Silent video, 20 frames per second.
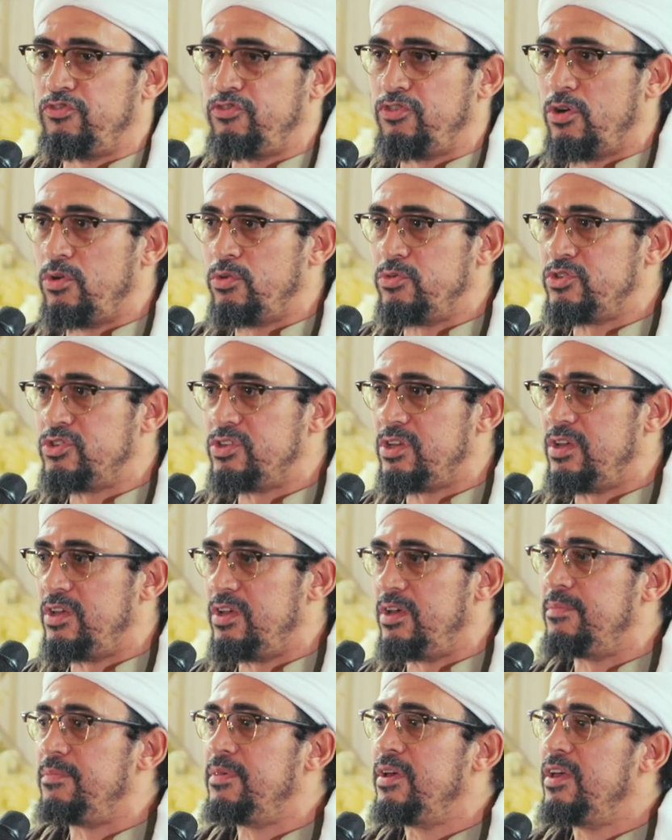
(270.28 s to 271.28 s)
shown to
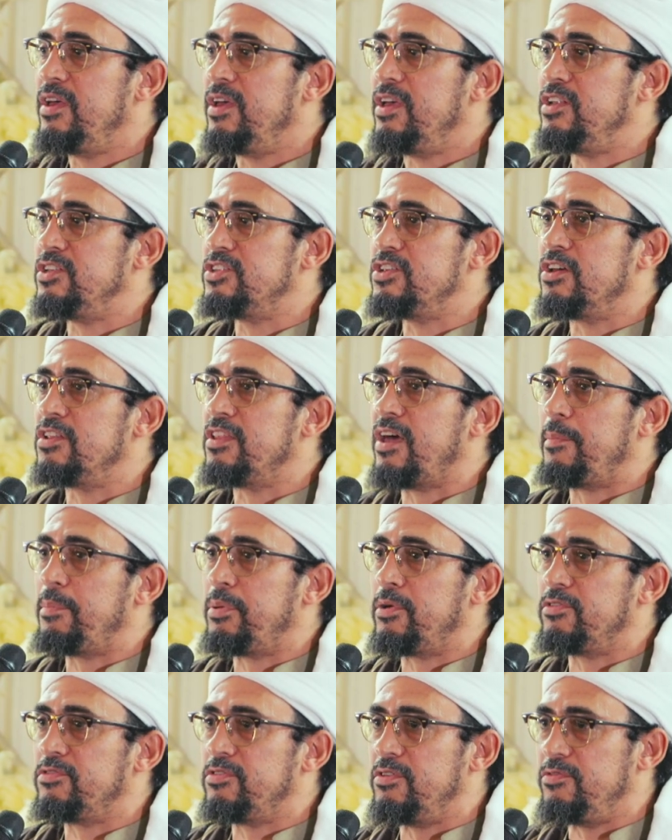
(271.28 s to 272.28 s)
him until that
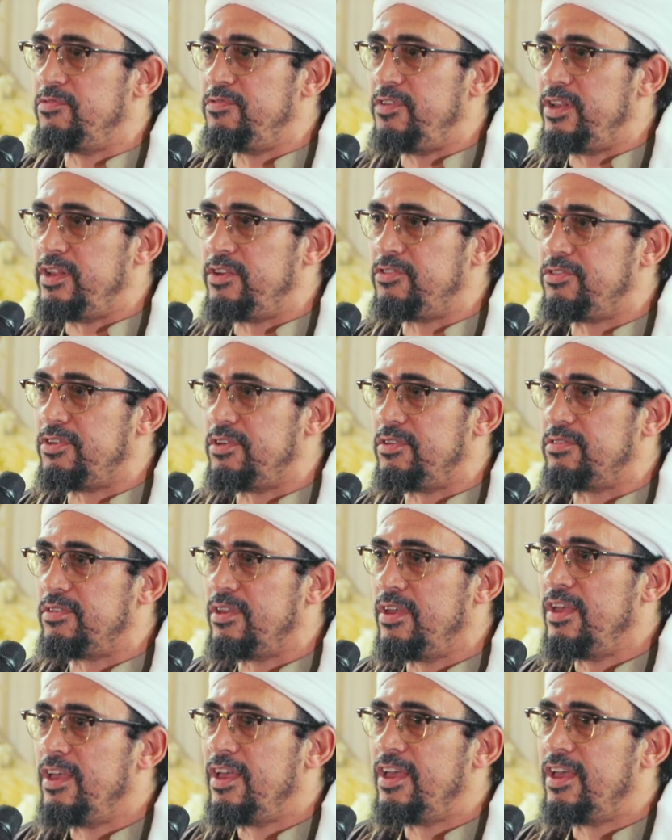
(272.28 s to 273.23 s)
person finishes.